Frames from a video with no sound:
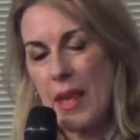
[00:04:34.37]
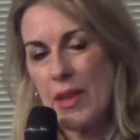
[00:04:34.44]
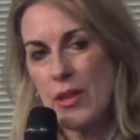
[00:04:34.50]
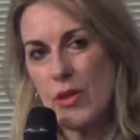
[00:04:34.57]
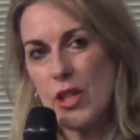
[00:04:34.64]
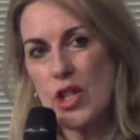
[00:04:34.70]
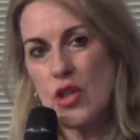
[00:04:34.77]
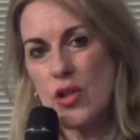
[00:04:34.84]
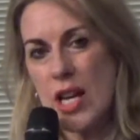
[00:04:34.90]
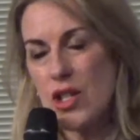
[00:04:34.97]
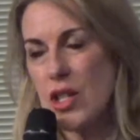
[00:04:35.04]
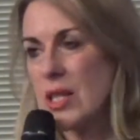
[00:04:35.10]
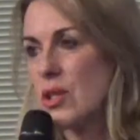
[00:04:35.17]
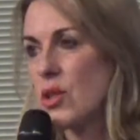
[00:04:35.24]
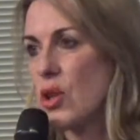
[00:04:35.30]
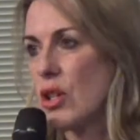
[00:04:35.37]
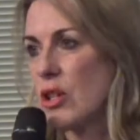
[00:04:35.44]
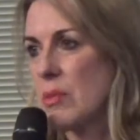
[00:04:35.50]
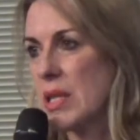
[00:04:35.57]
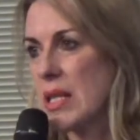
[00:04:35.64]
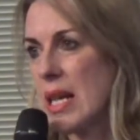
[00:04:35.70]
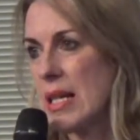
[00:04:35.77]
the very tragic
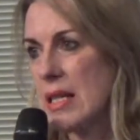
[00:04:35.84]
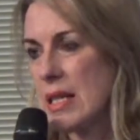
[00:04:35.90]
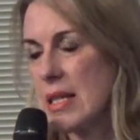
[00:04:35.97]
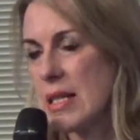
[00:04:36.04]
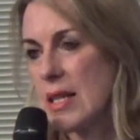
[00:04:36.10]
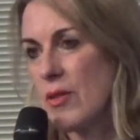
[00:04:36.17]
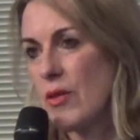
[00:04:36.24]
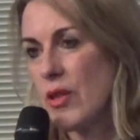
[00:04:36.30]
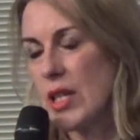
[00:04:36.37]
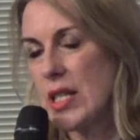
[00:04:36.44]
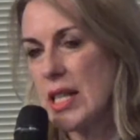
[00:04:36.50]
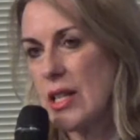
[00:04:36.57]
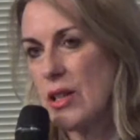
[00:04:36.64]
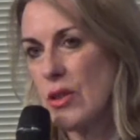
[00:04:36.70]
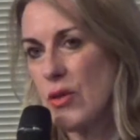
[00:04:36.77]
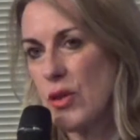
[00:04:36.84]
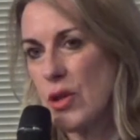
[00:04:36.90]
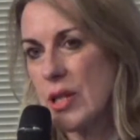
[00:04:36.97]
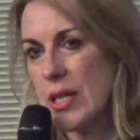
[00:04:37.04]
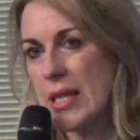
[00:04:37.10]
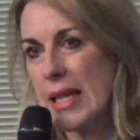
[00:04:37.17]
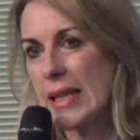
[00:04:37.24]
circumstances of the death of her
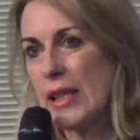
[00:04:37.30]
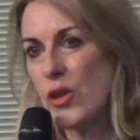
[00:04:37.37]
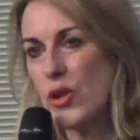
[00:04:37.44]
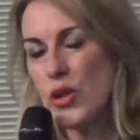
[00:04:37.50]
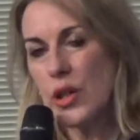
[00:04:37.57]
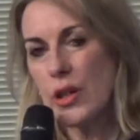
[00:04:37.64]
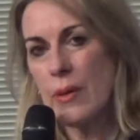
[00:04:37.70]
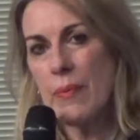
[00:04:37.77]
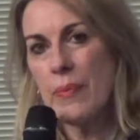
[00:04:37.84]
son Luke.